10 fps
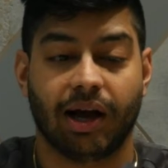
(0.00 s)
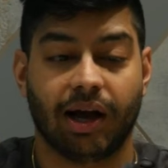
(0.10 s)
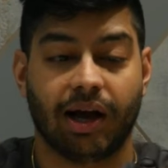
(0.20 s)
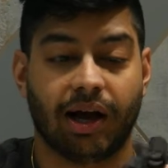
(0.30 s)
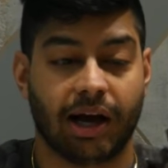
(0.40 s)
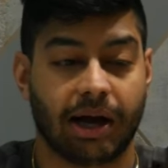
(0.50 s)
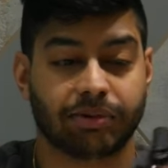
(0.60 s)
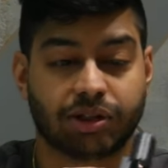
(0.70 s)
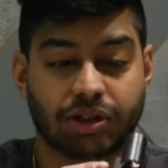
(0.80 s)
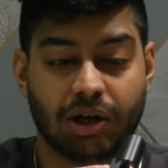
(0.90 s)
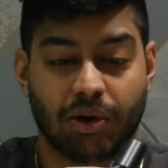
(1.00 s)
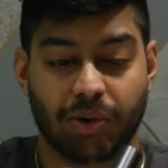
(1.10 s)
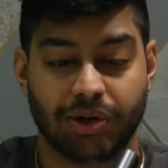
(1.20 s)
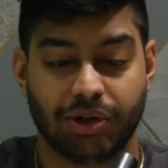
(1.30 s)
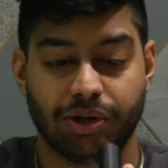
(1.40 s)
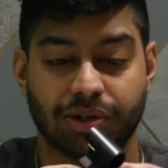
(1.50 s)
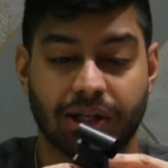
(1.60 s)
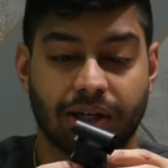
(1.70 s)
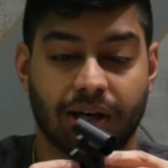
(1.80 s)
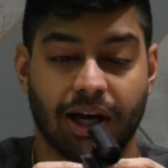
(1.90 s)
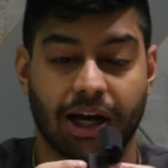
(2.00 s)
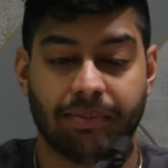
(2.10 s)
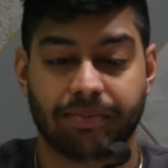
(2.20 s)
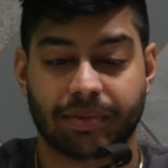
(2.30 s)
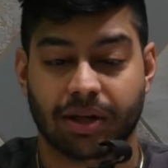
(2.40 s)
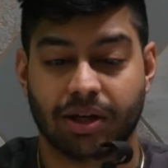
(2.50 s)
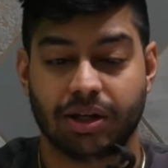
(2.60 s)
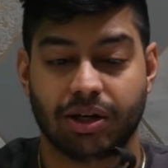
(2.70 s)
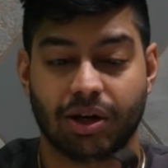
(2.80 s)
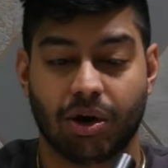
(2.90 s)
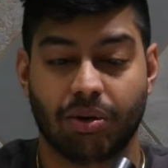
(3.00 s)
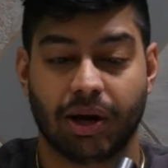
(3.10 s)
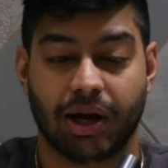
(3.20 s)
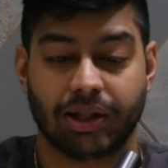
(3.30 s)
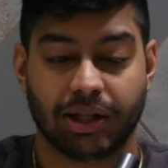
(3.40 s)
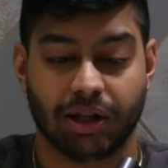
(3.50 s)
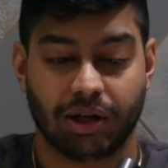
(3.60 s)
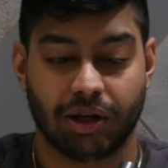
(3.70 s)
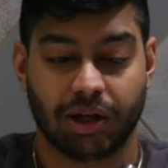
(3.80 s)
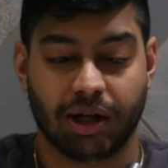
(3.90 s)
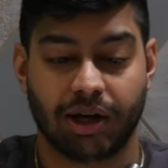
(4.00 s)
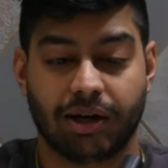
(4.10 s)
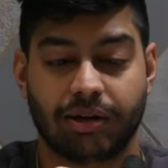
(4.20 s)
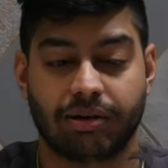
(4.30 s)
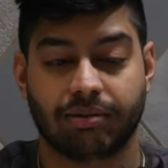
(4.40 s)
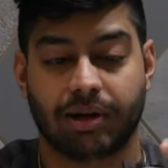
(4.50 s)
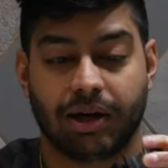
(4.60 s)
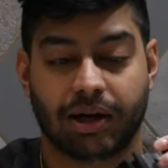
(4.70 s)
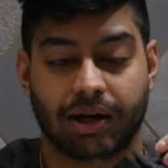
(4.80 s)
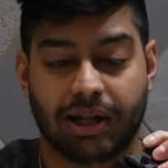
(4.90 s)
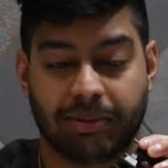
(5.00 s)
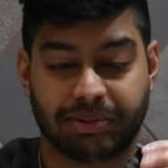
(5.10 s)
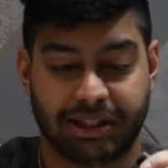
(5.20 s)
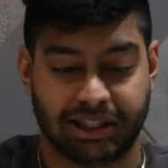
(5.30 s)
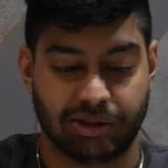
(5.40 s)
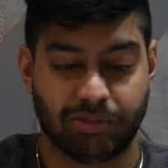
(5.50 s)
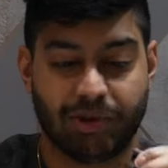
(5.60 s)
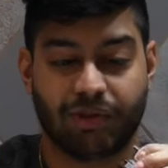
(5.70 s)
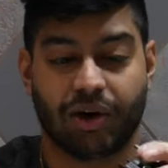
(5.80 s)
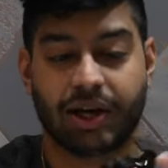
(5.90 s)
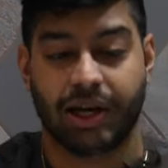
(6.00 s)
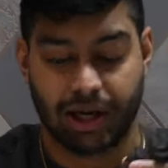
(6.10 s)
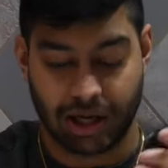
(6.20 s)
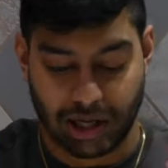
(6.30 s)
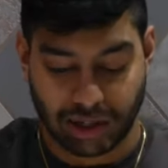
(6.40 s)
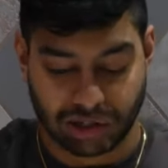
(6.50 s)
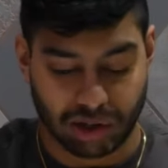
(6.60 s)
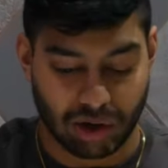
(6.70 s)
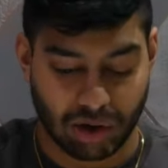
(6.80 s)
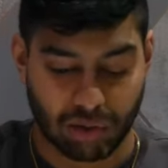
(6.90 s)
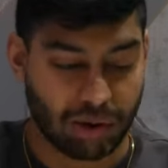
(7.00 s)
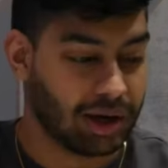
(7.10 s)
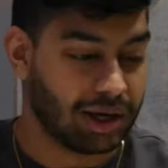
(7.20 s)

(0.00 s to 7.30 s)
um, we're using, um, you know, uh, the little uh, uh, clamp system we've got here. So